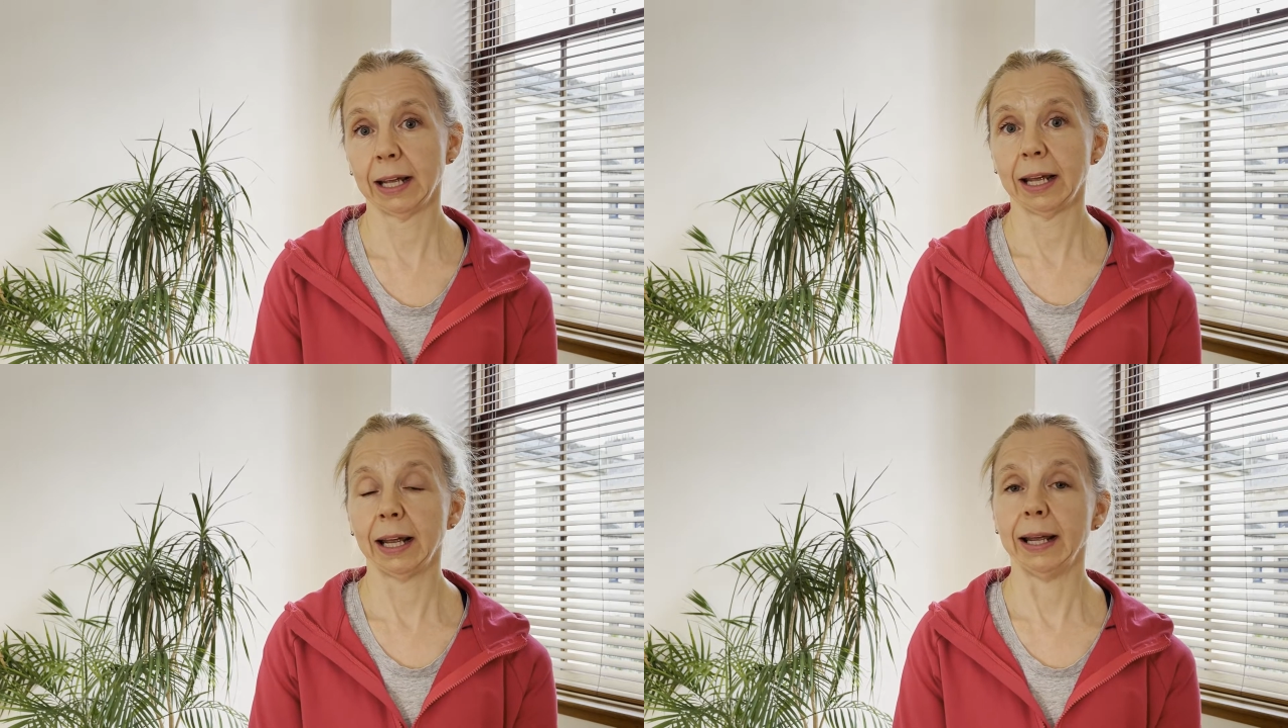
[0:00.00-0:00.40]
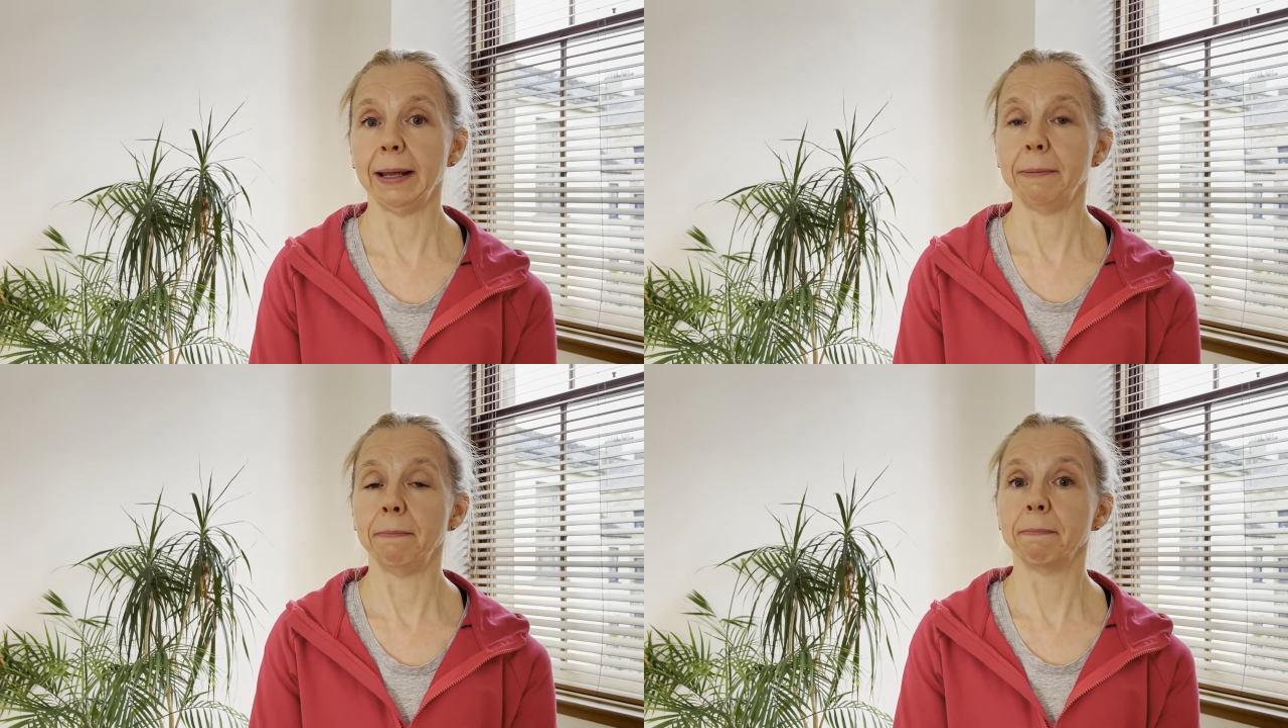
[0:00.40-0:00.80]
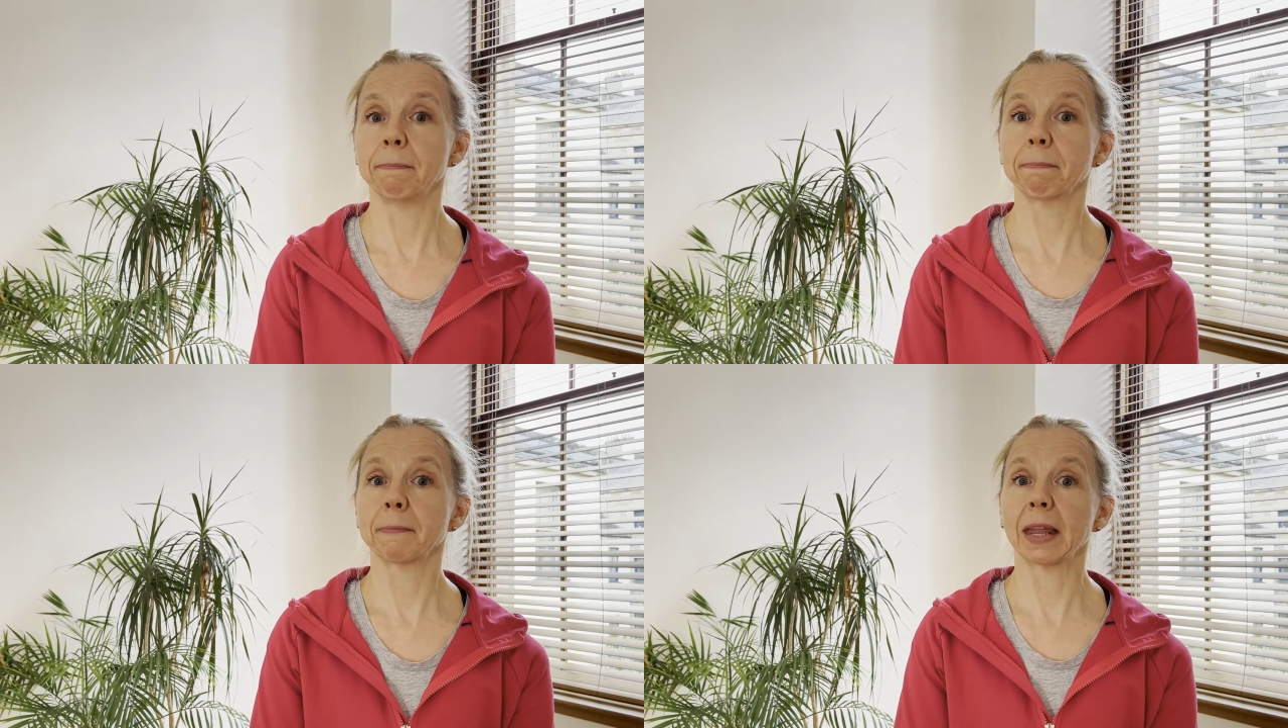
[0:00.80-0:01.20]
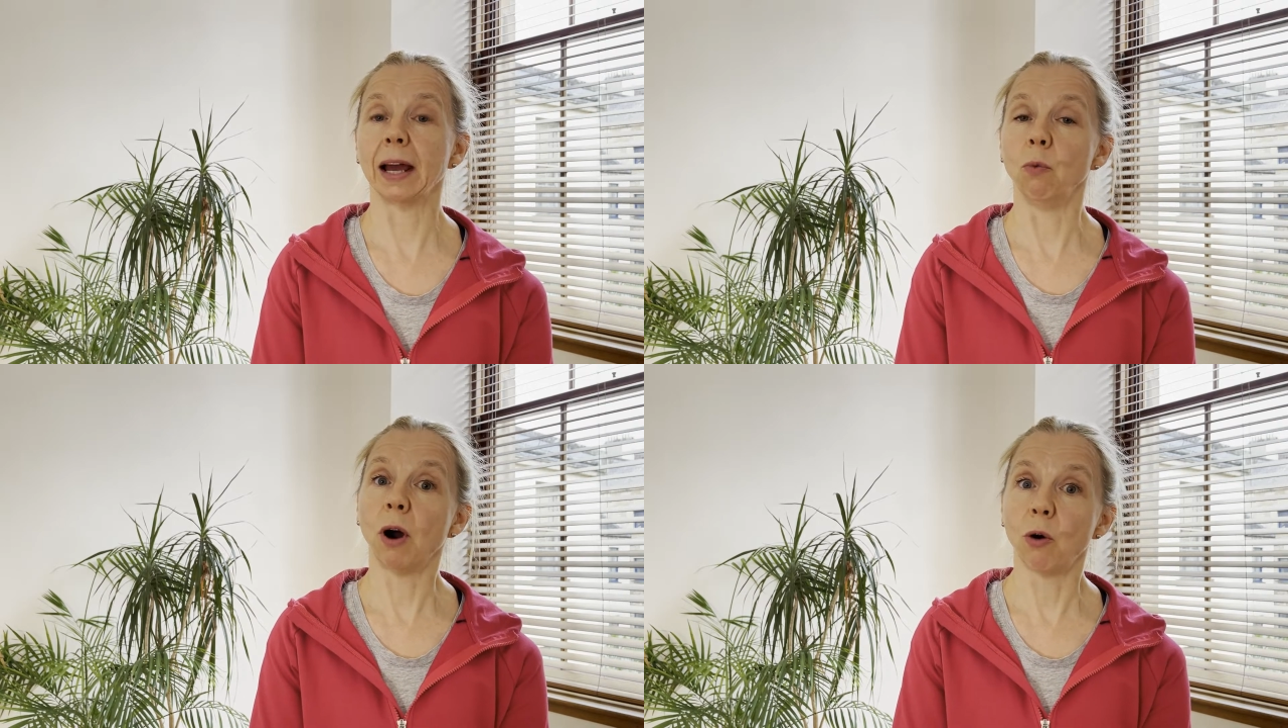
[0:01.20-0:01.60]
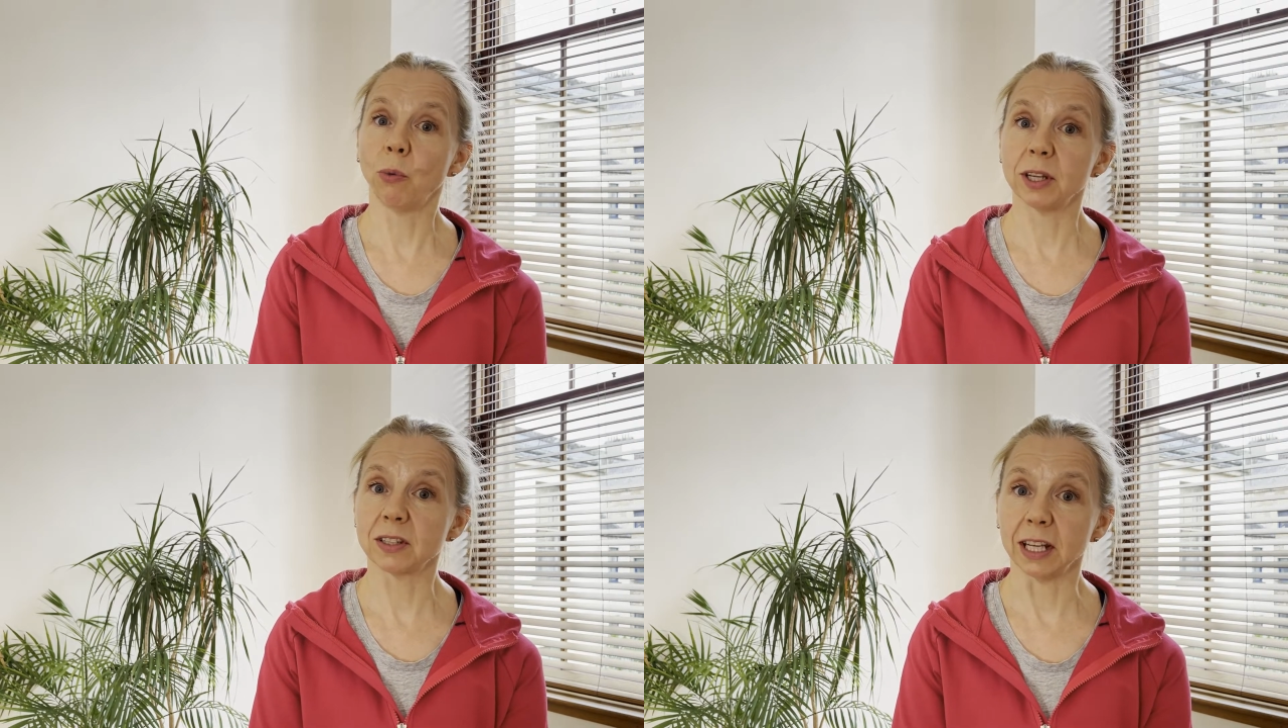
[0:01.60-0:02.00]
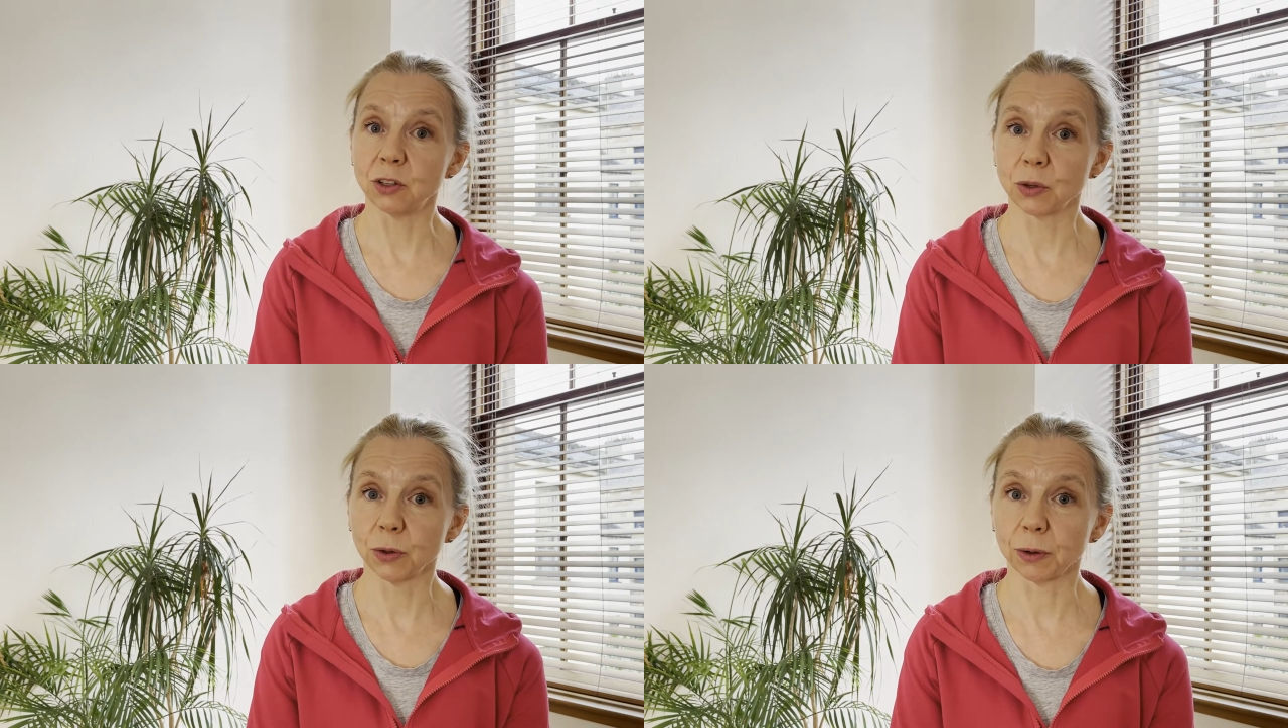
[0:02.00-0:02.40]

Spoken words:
And what I always say to